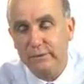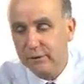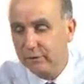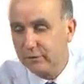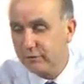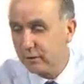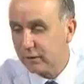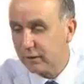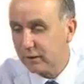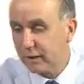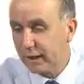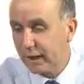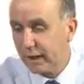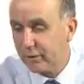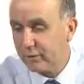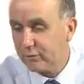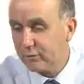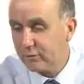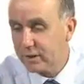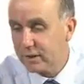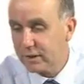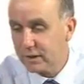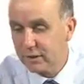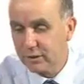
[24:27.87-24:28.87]
different
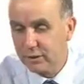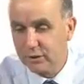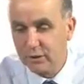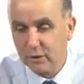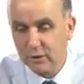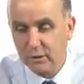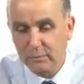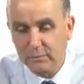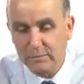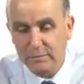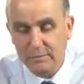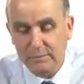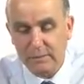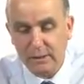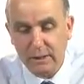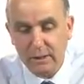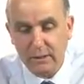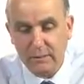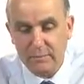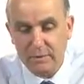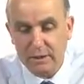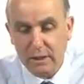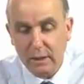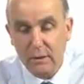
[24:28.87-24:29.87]
countries in Europe.
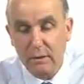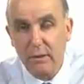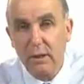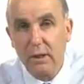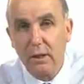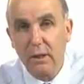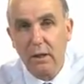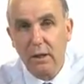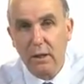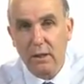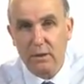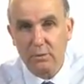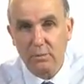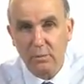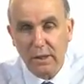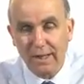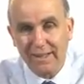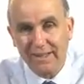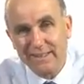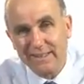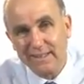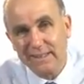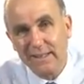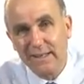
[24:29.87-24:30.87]
So as
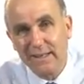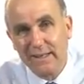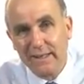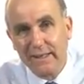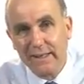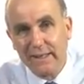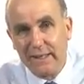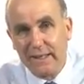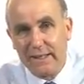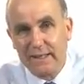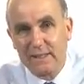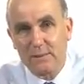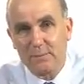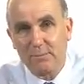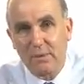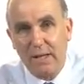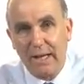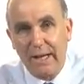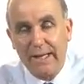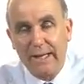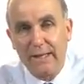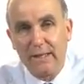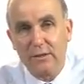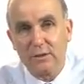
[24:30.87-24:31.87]
well as
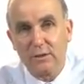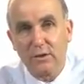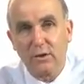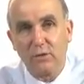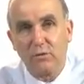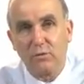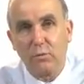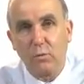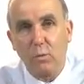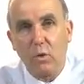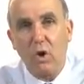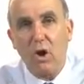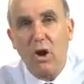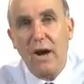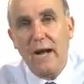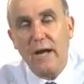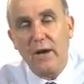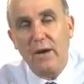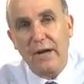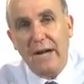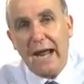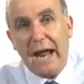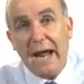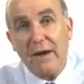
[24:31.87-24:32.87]
explaining sort of
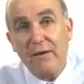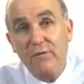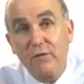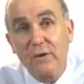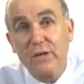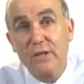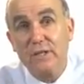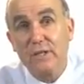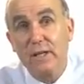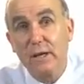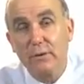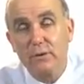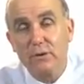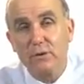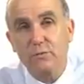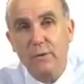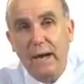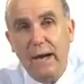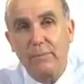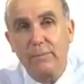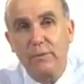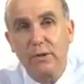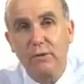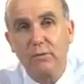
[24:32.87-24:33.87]
why on average there was
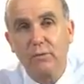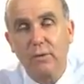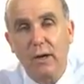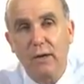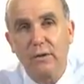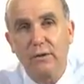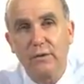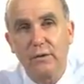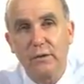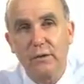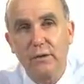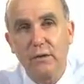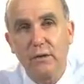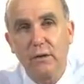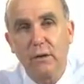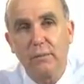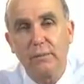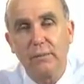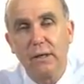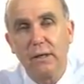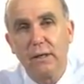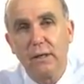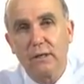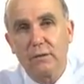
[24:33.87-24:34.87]
rapid growth in
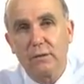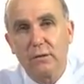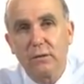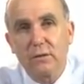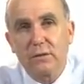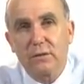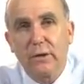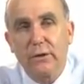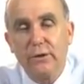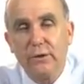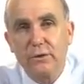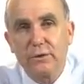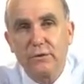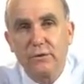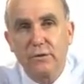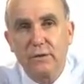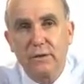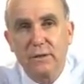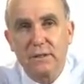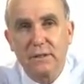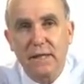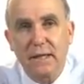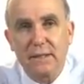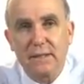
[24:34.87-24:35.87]
Europe, it's also useful
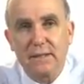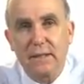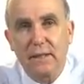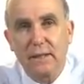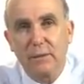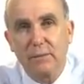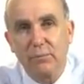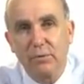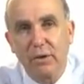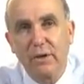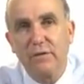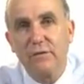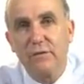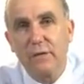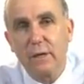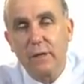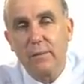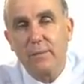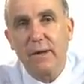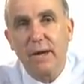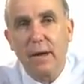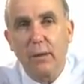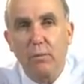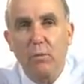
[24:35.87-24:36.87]
to say something
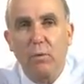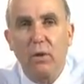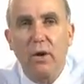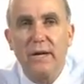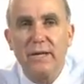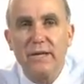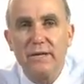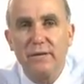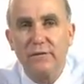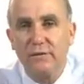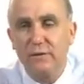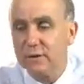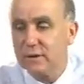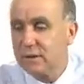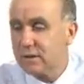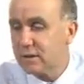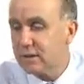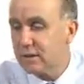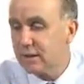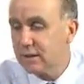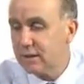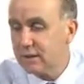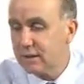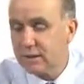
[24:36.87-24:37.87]
briefly about why
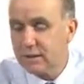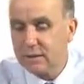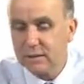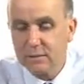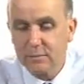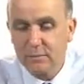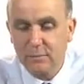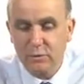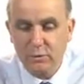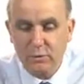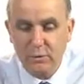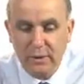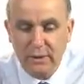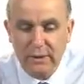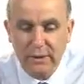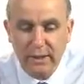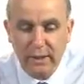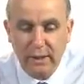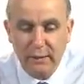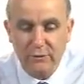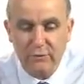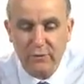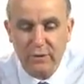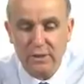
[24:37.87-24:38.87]
differences existed between
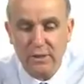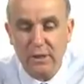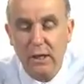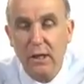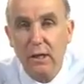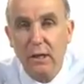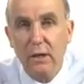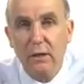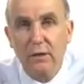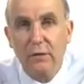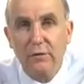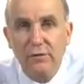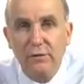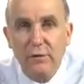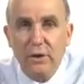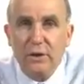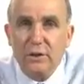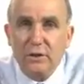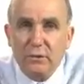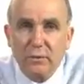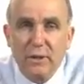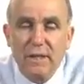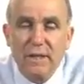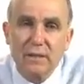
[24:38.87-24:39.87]
countries. The
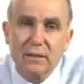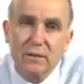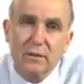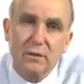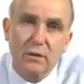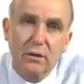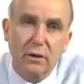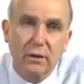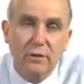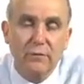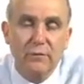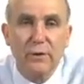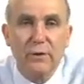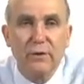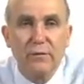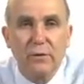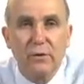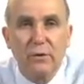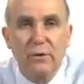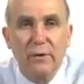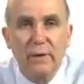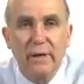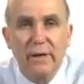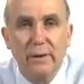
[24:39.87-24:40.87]
first reason sort of we've
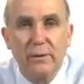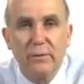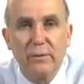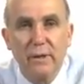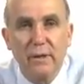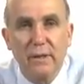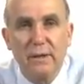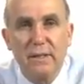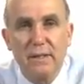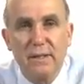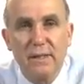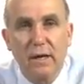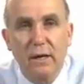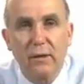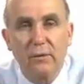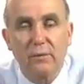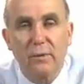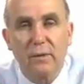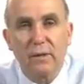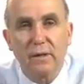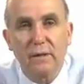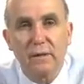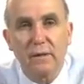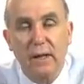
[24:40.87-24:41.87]
already really dealt
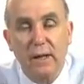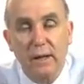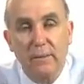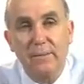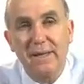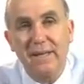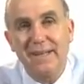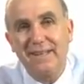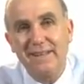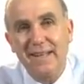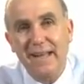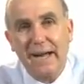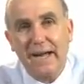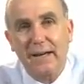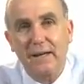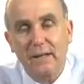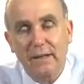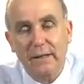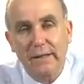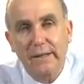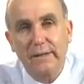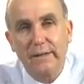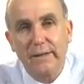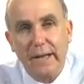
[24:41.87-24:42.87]
with in
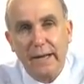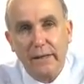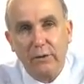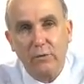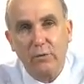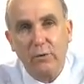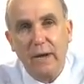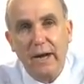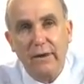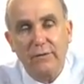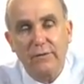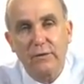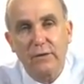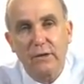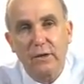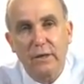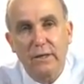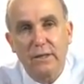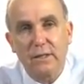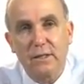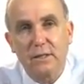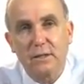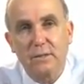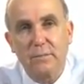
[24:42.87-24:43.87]
that graph that
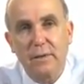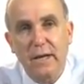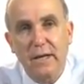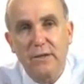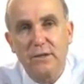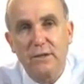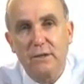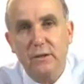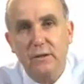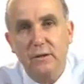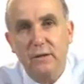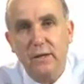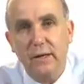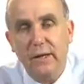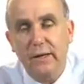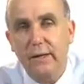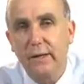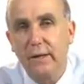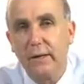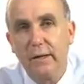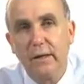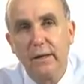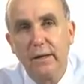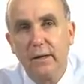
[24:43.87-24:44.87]
I just mentioned,
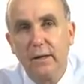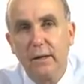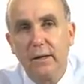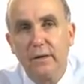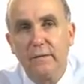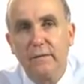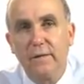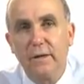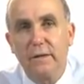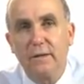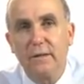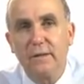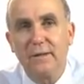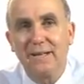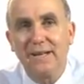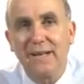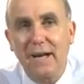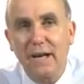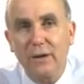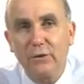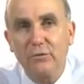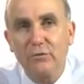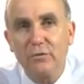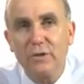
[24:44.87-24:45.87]
that that
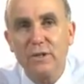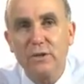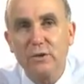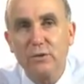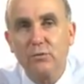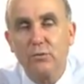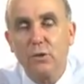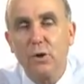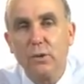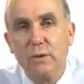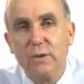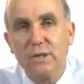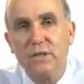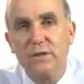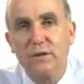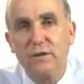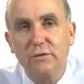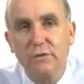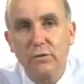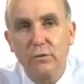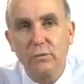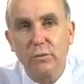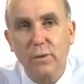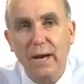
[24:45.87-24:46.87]
countries grew at
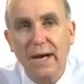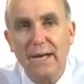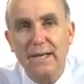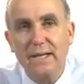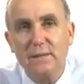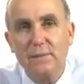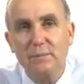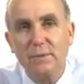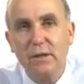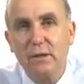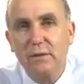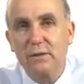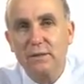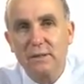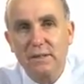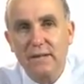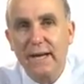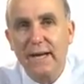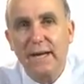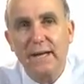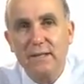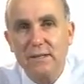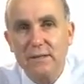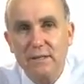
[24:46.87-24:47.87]
different rates because
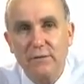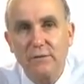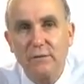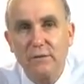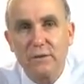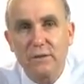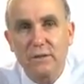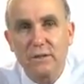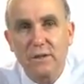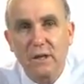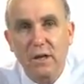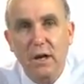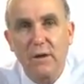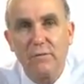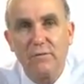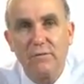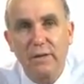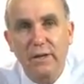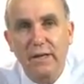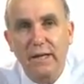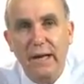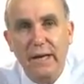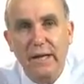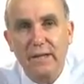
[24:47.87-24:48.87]
they had different scope
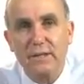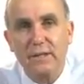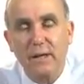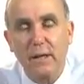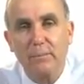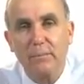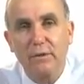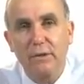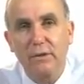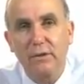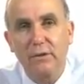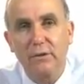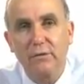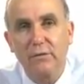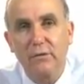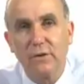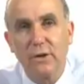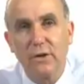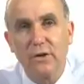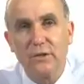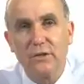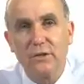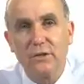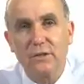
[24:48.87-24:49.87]
for catch-up and
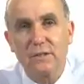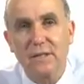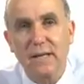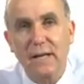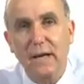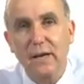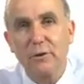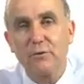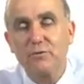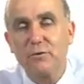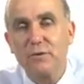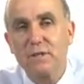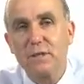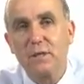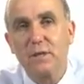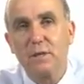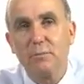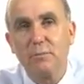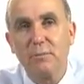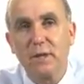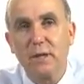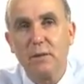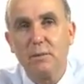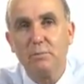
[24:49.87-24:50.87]
convergence. Countries that
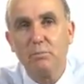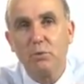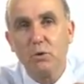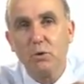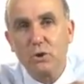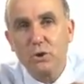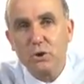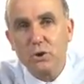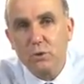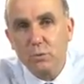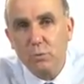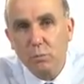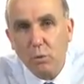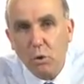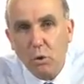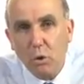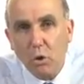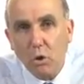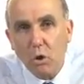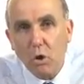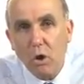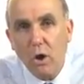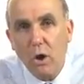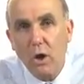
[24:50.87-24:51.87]
had been pushed
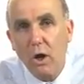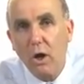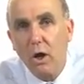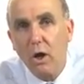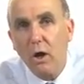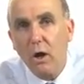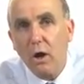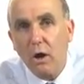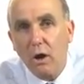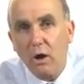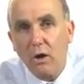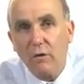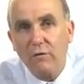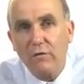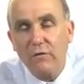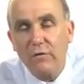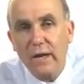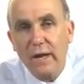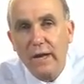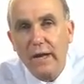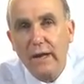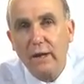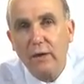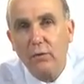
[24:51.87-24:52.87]
more off
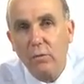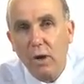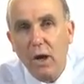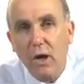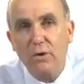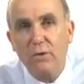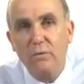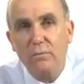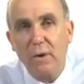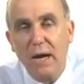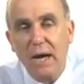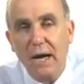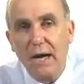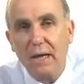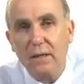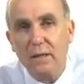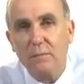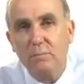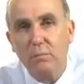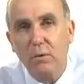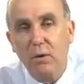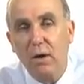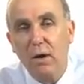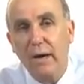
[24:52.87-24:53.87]
their growth
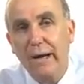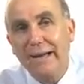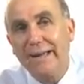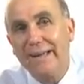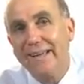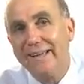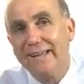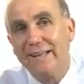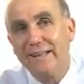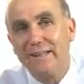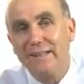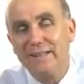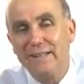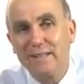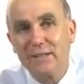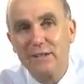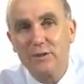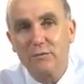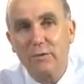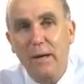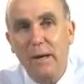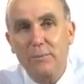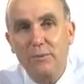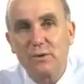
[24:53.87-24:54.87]
path by the
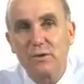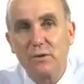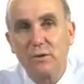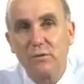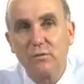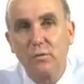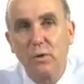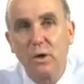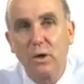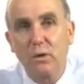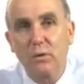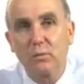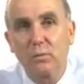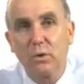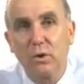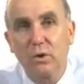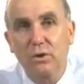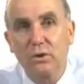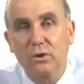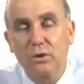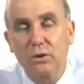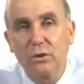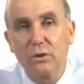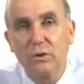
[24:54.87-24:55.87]
disruption of World
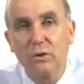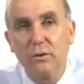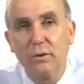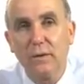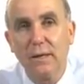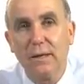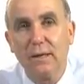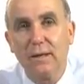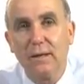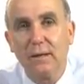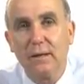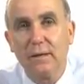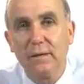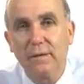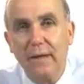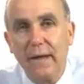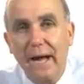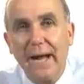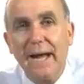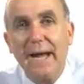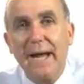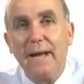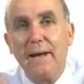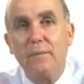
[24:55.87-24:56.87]
War II,
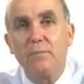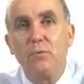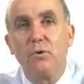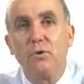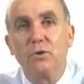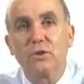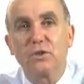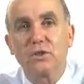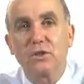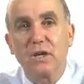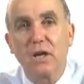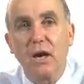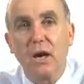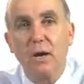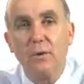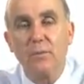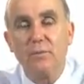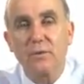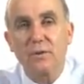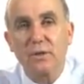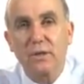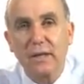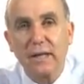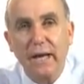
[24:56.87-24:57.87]
they had more
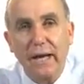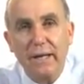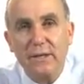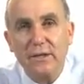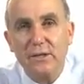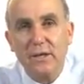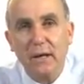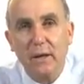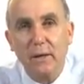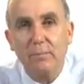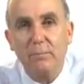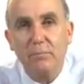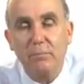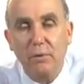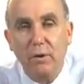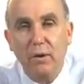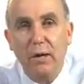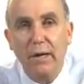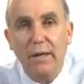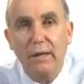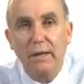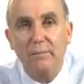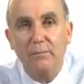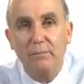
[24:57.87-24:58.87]
scope to catch up
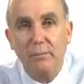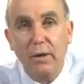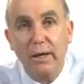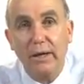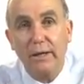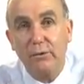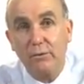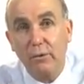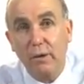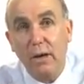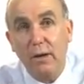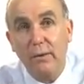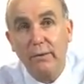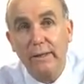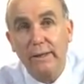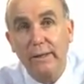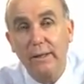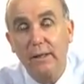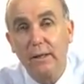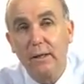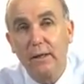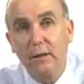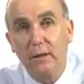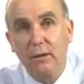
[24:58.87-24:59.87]
by
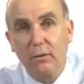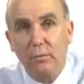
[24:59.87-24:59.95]
growing